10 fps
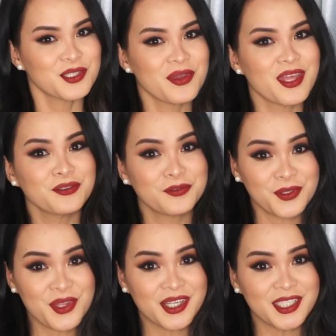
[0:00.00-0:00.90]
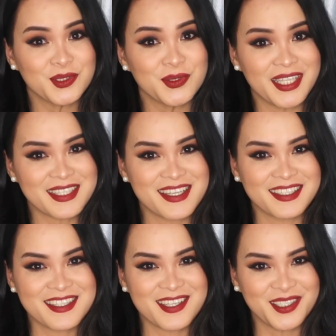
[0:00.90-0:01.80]
So without further ado, let's
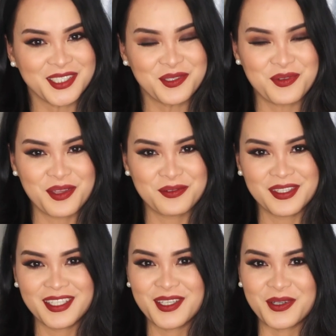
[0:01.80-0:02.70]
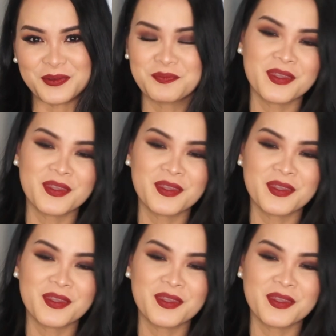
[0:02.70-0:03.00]
get started with the video.